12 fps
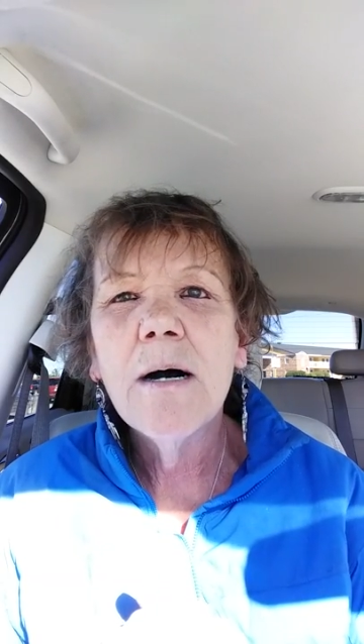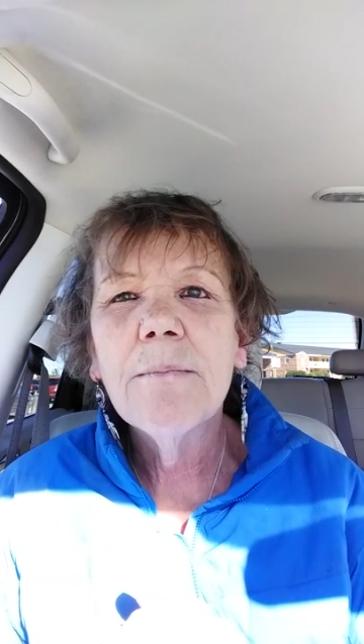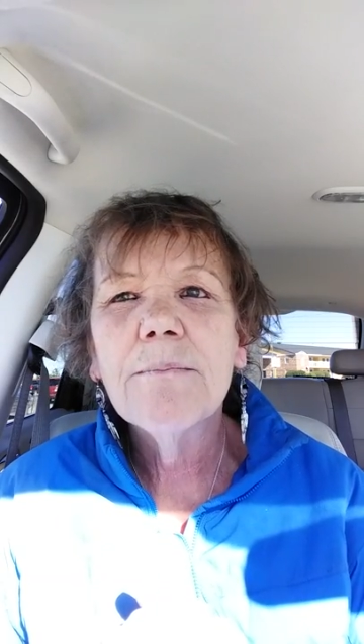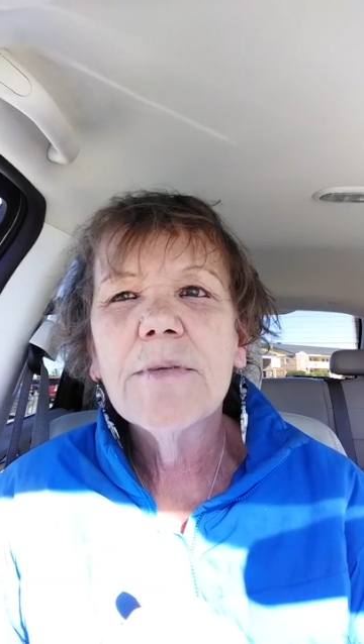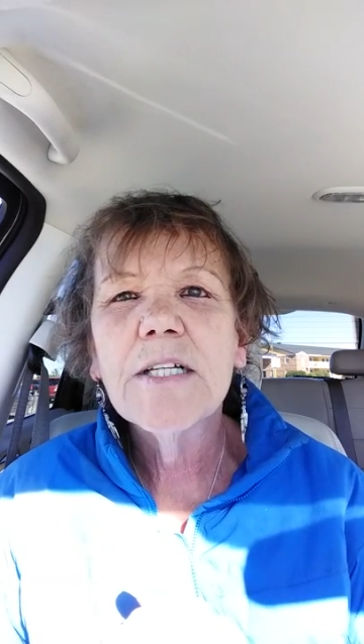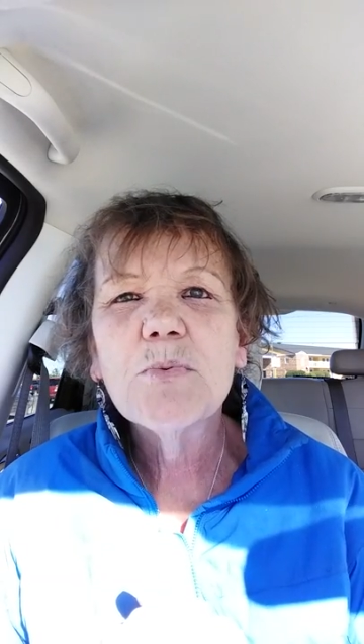
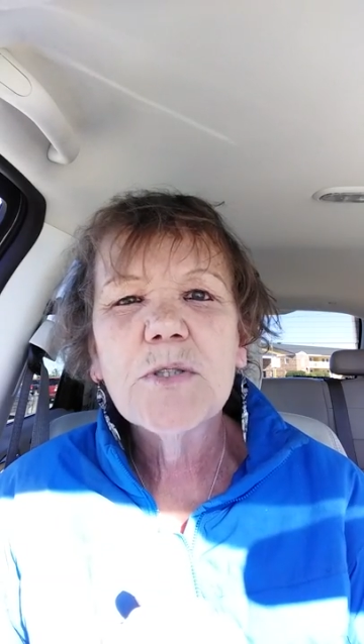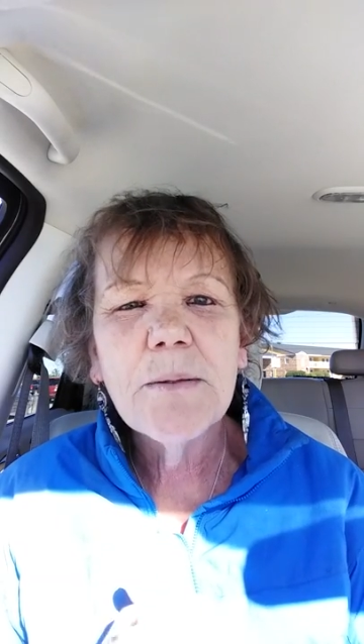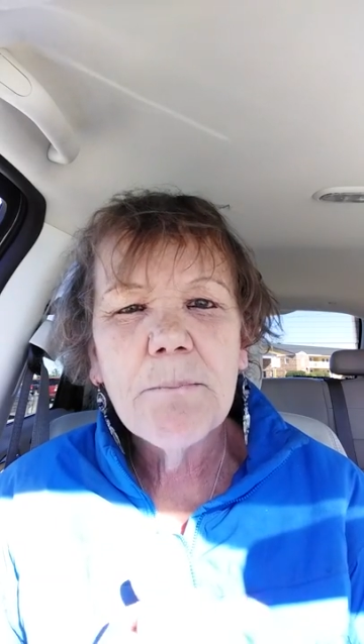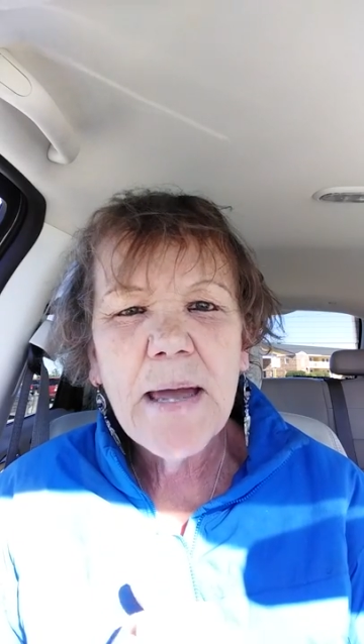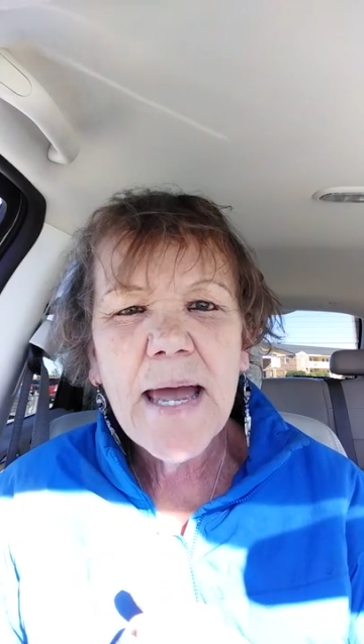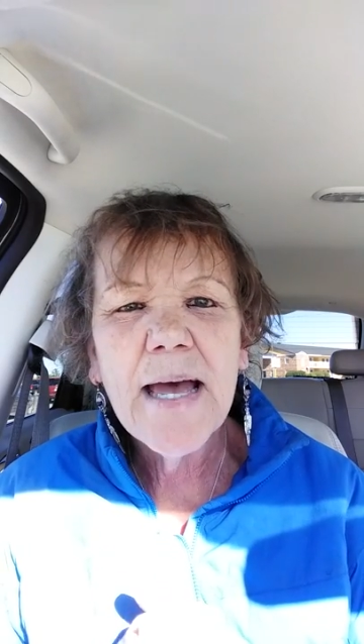This was a
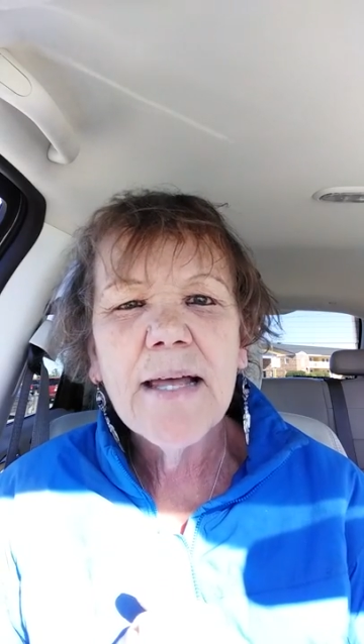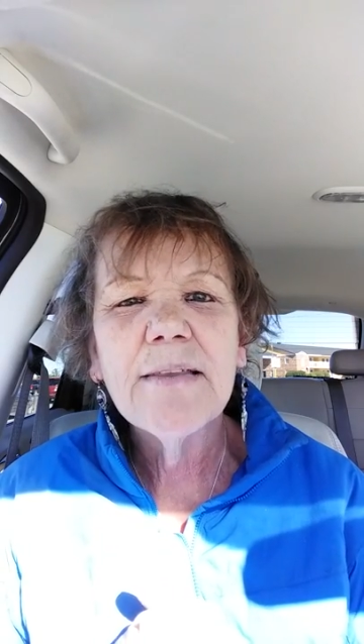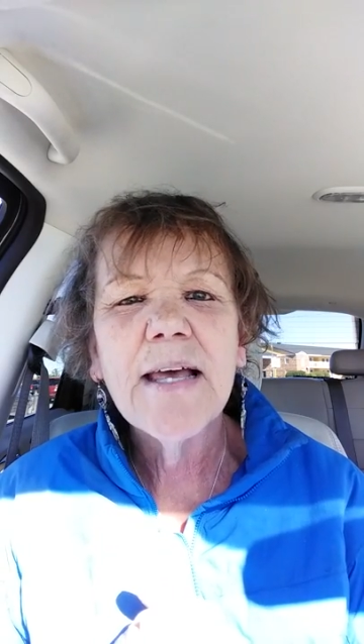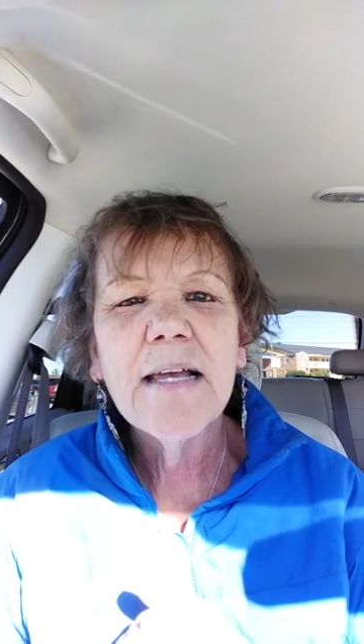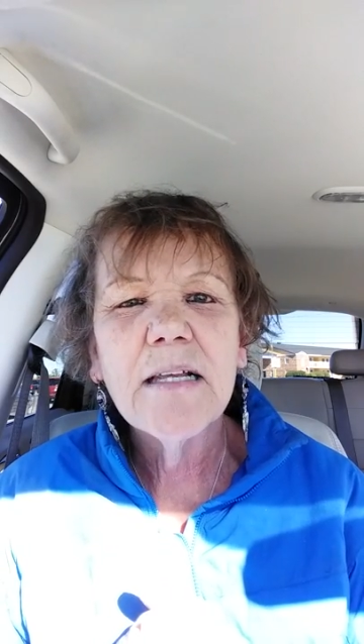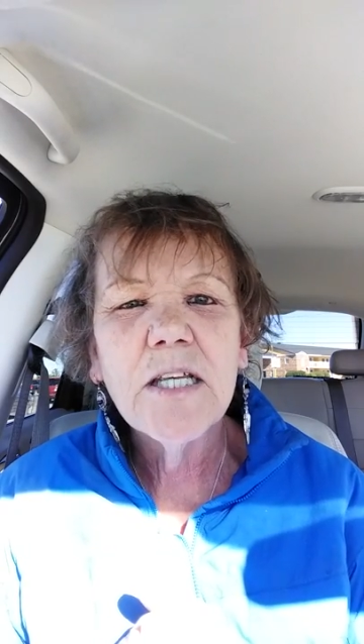man
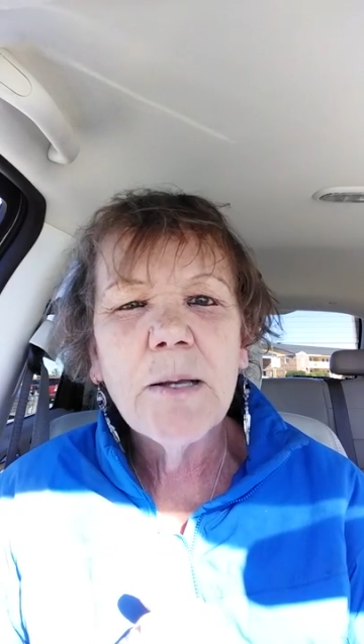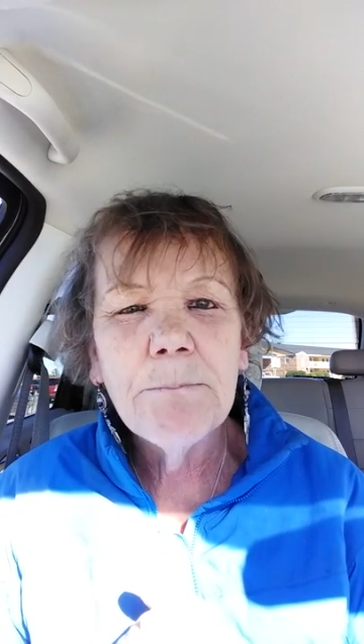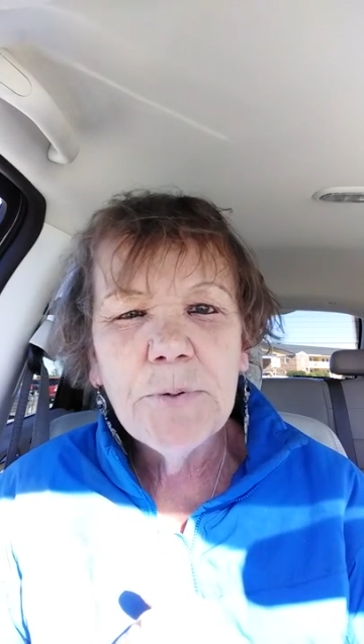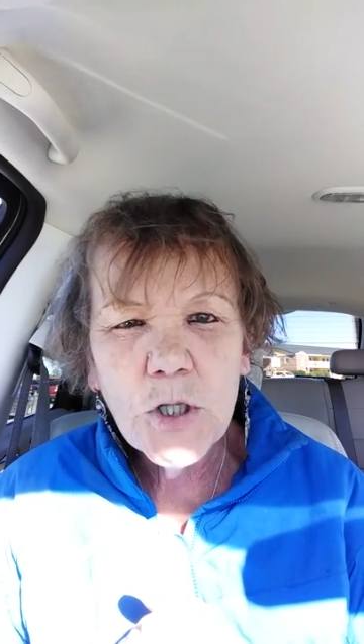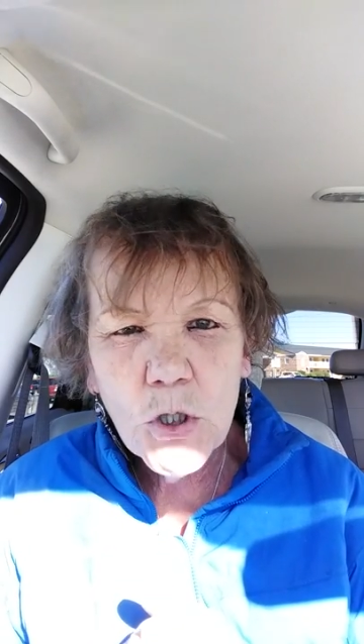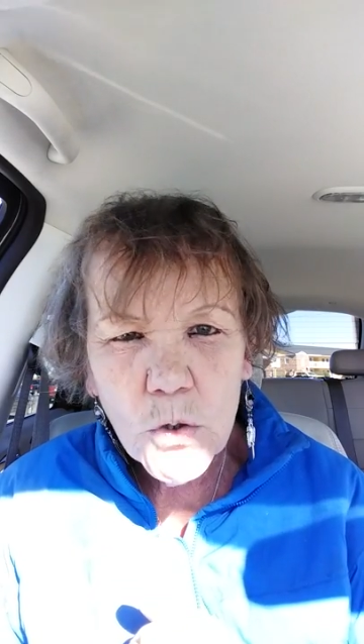that
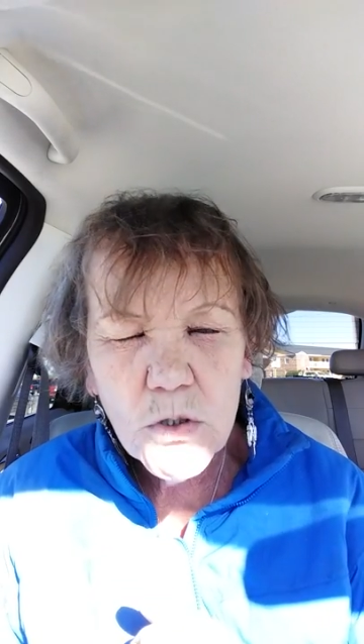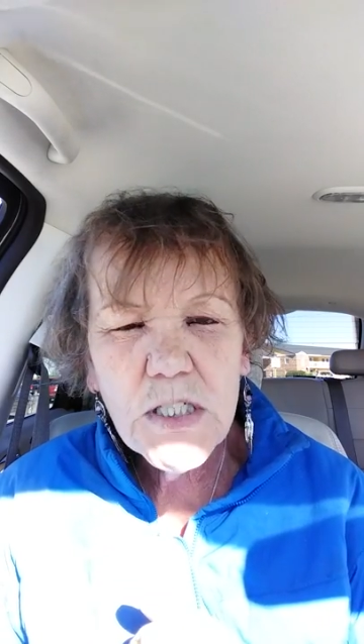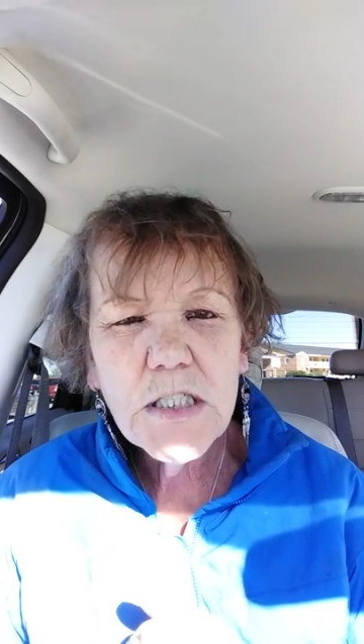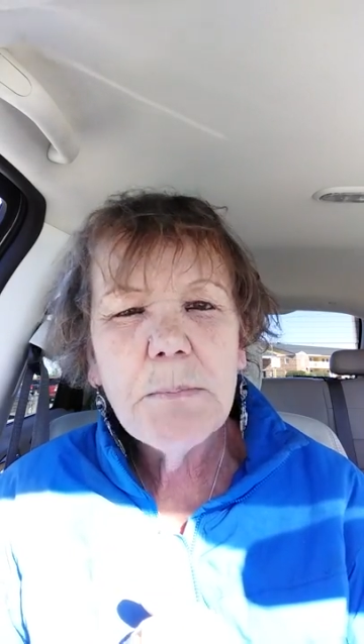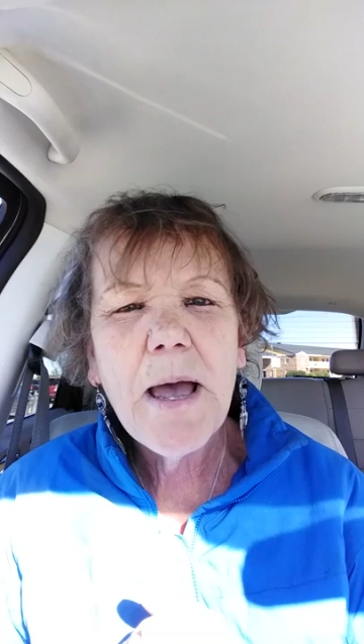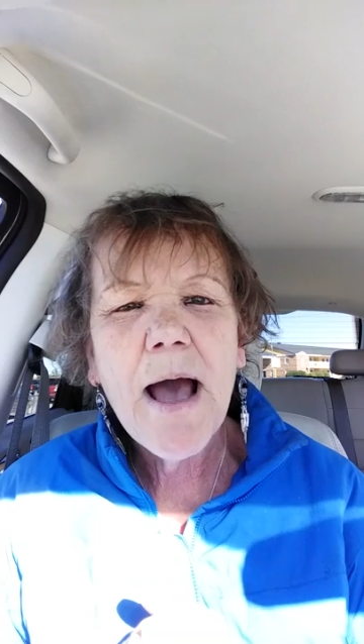abused
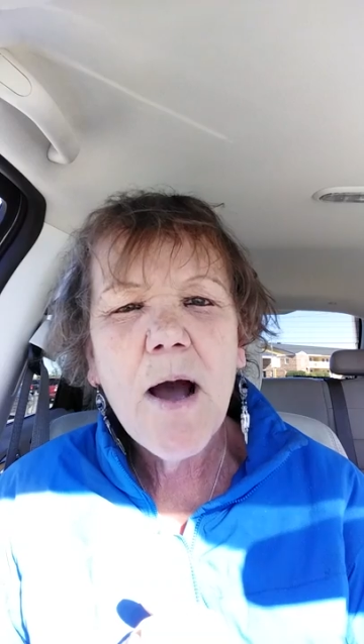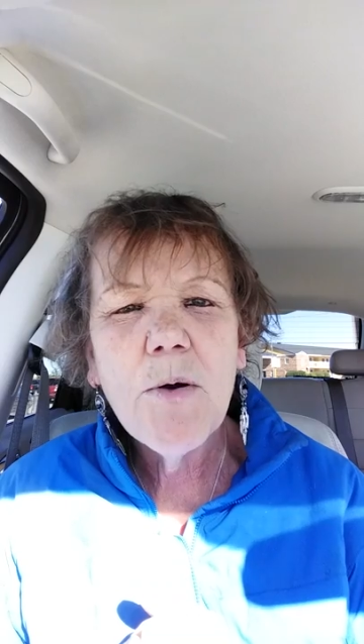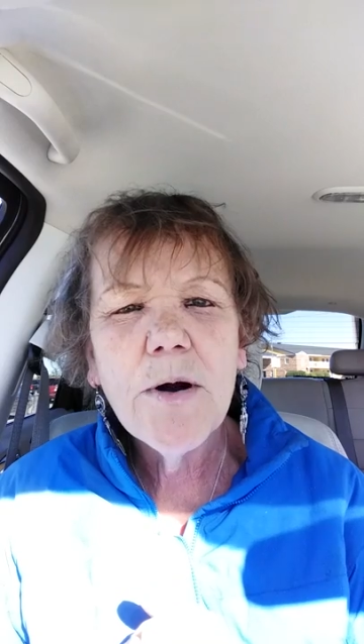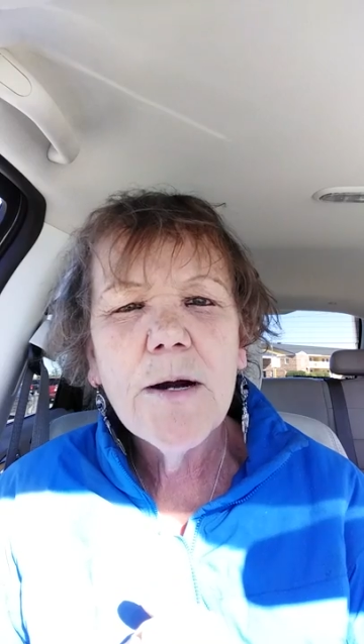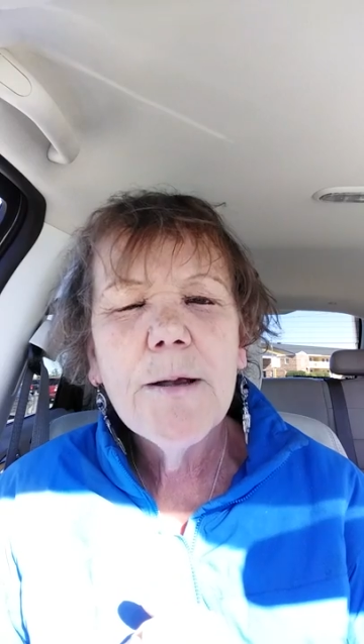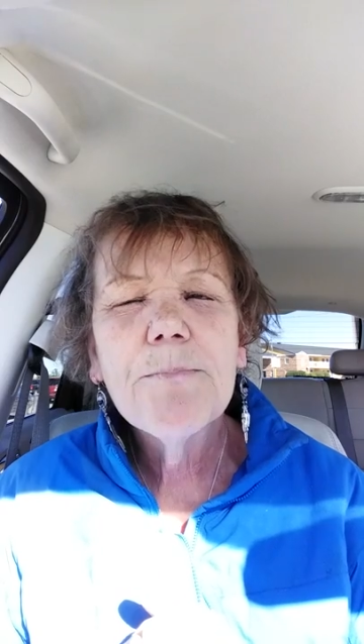his
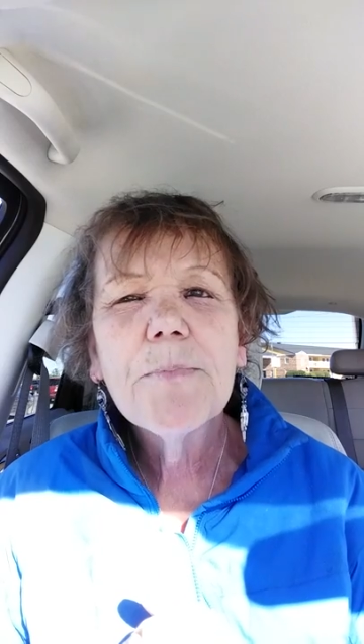power